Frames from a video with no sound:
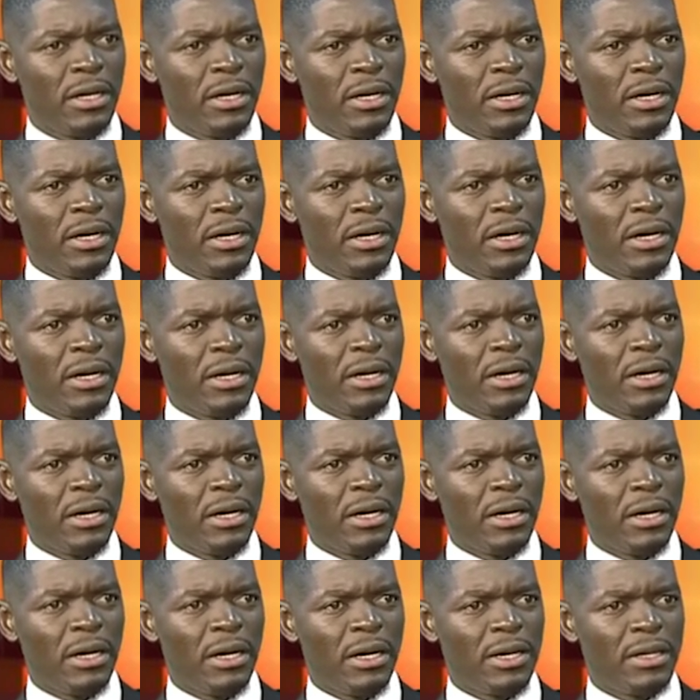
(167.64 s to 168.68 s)

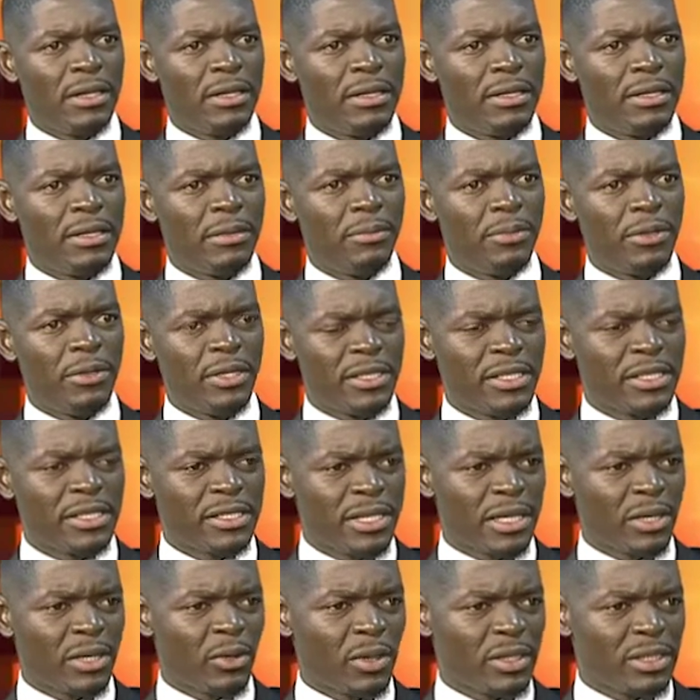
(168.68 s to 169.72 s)
uh, the business
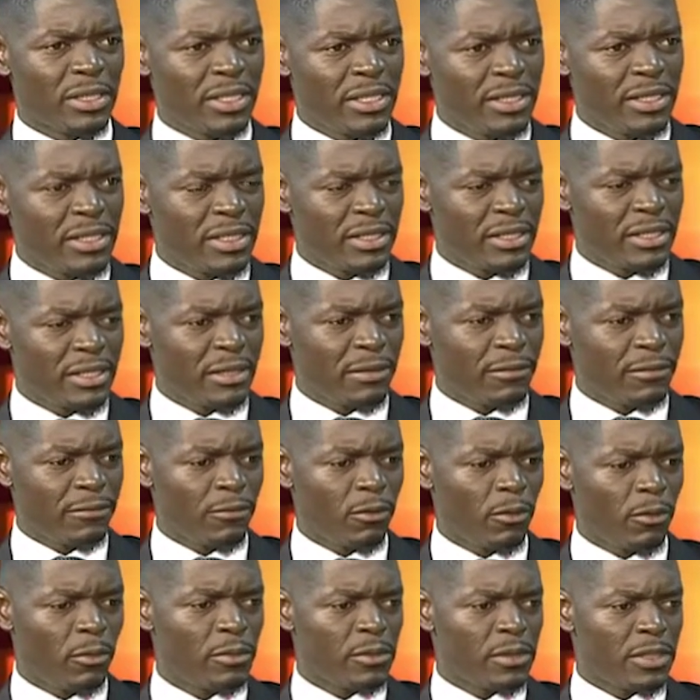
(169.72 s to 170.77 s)
that was listed in the
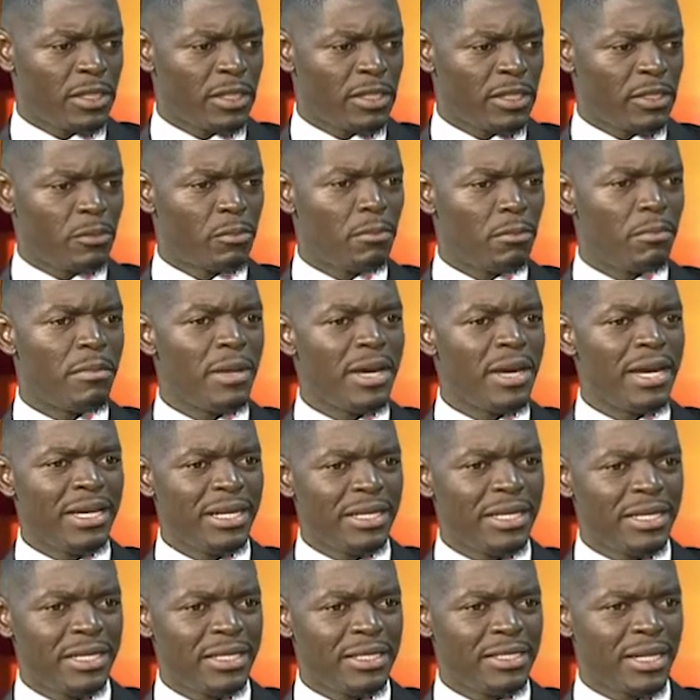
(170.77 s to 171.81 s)
Forbes is
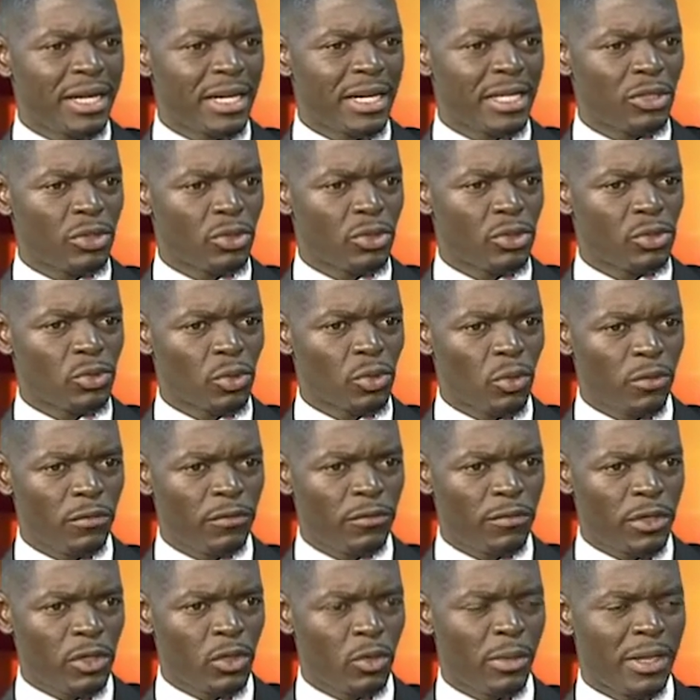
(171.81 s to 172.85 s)
mainly trying to solve
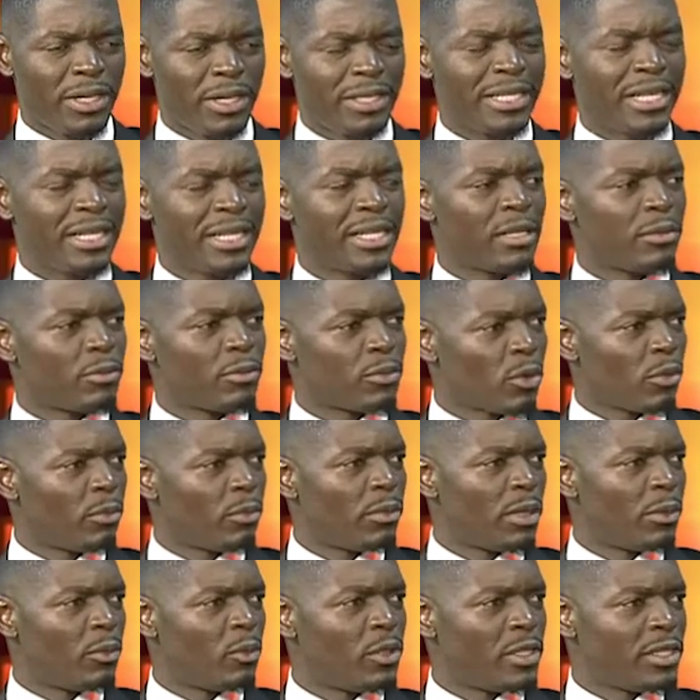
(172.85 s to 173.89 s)
the humanitarian
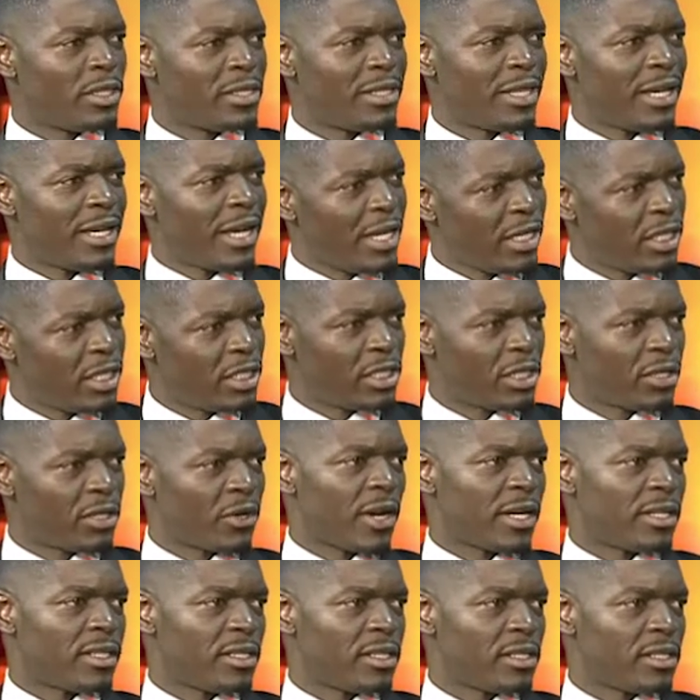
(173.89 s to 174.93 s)
problem, which is the energy
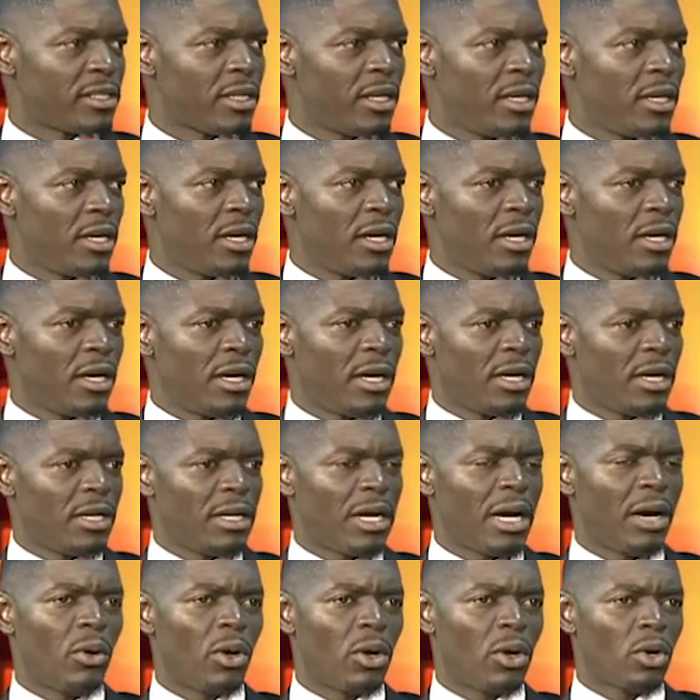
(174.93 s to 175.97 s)
crisis. Right. And
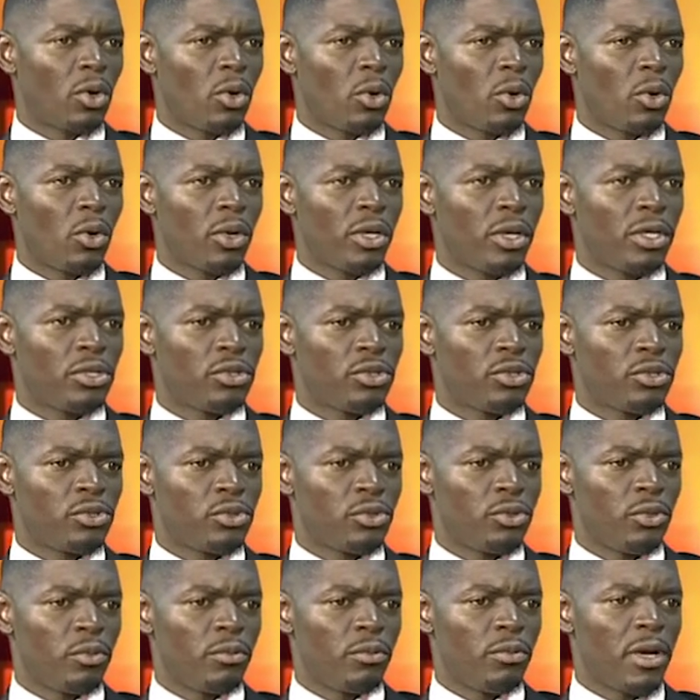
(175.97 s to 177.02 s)
our goal is
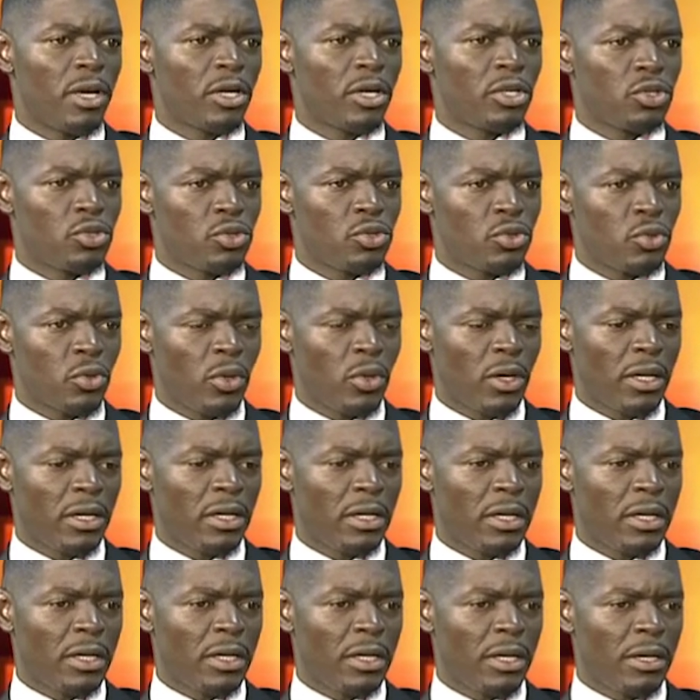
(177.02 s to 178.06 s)
to make sure
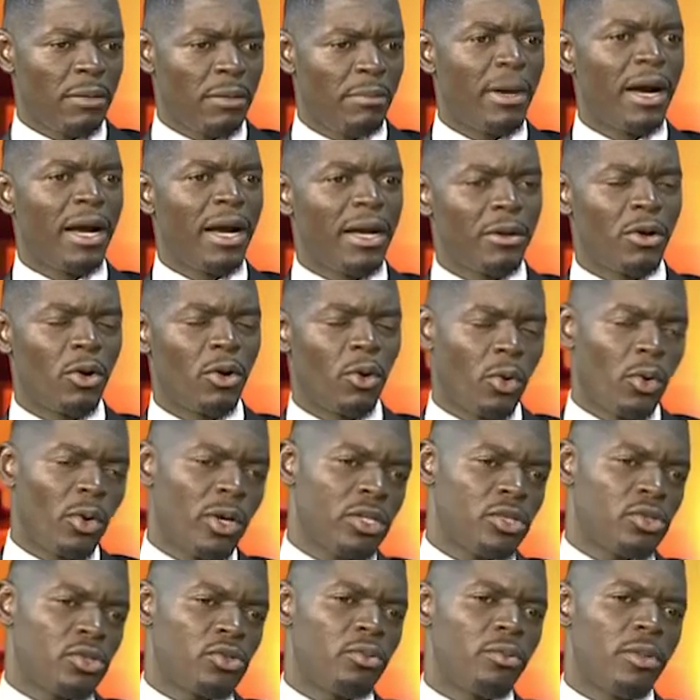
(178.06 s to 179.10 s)
my goal
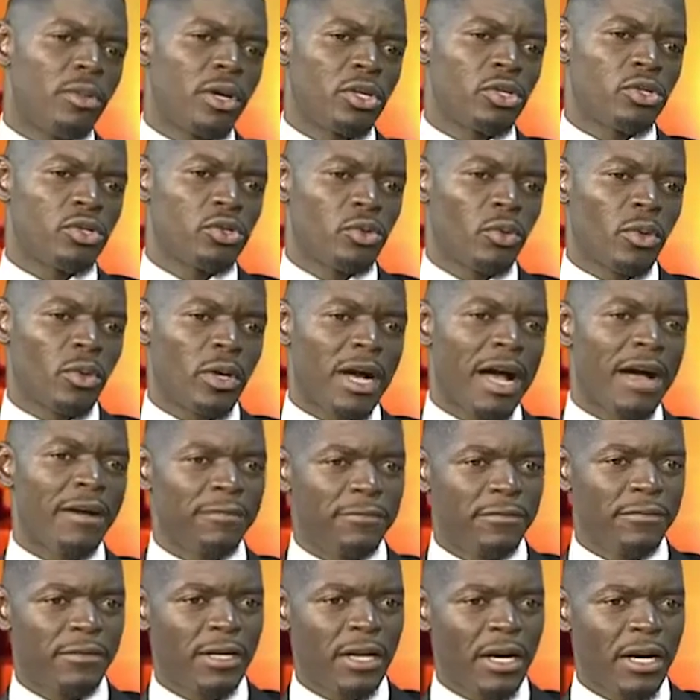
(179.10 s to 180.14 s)
is to make sure
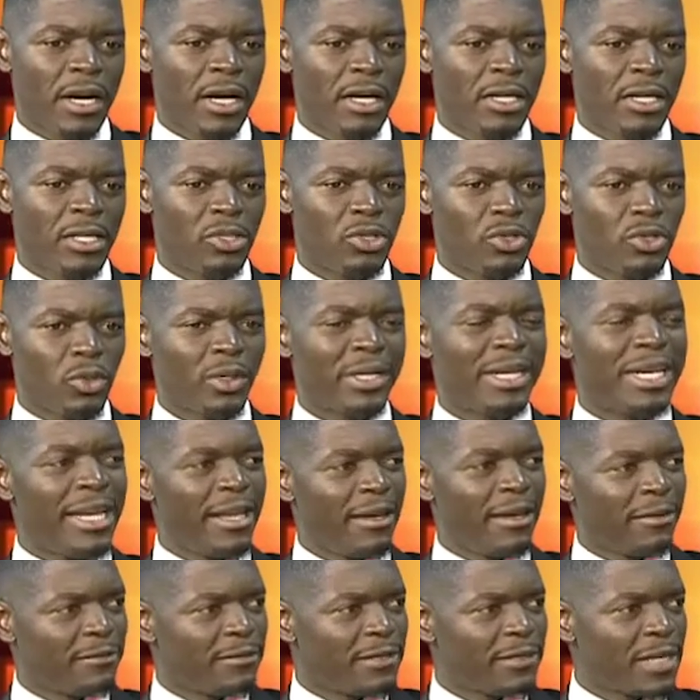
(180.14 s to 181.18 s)
Africa is not
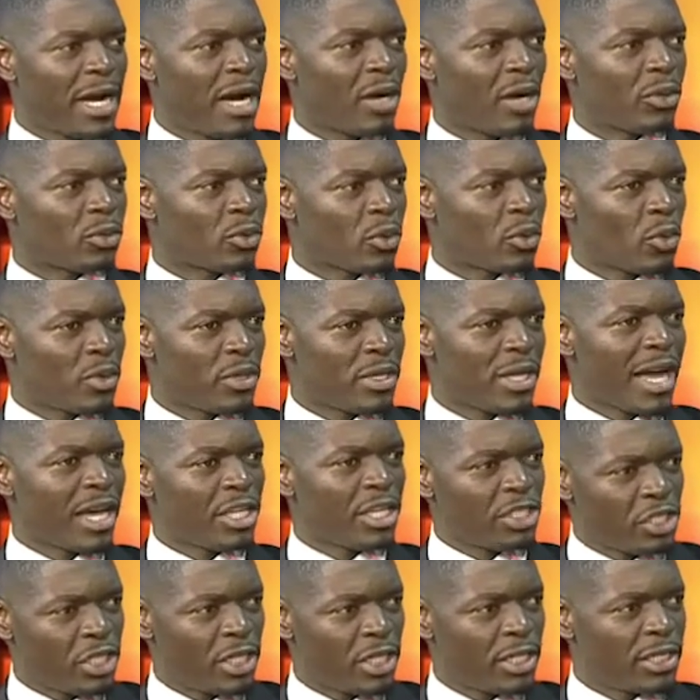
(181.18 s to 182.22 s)
left out on the
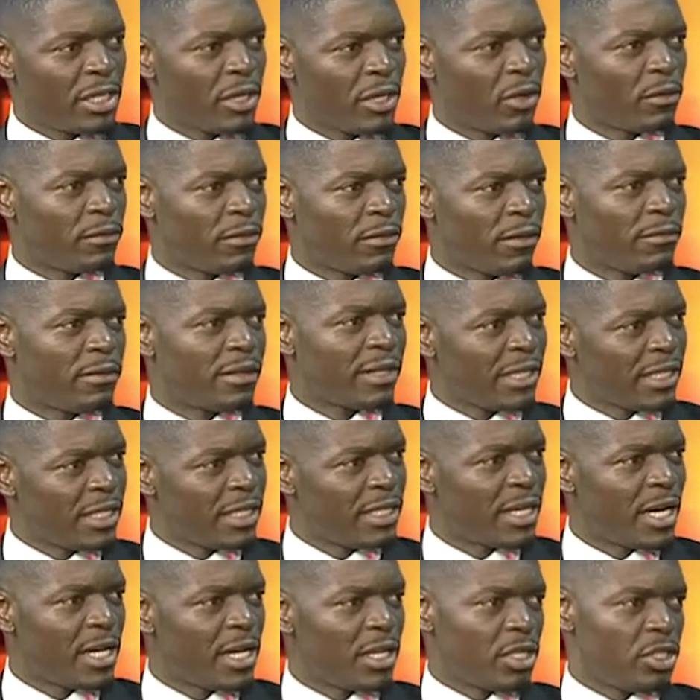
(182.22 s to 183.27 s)
agenda of having
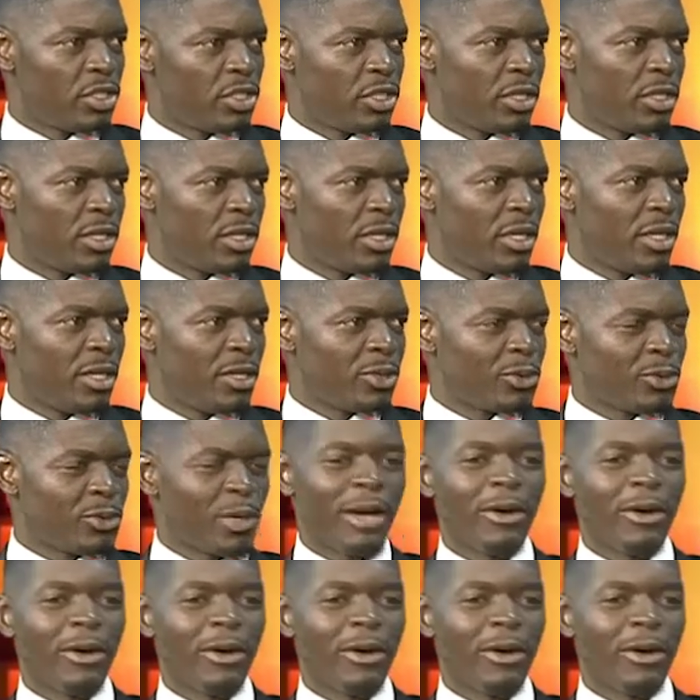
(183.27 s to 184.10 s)
clean energy. Mm. So I